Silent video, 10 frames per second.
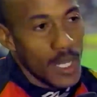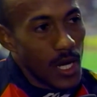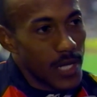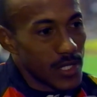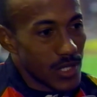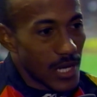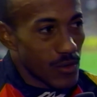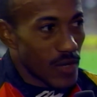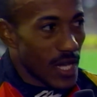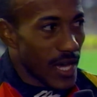I just tried
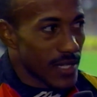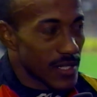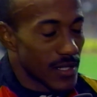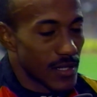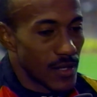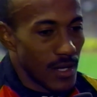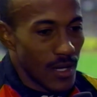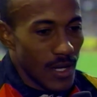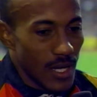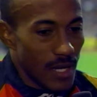to relax,
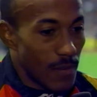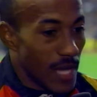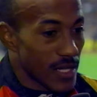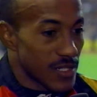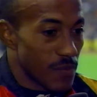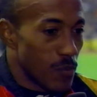and Michael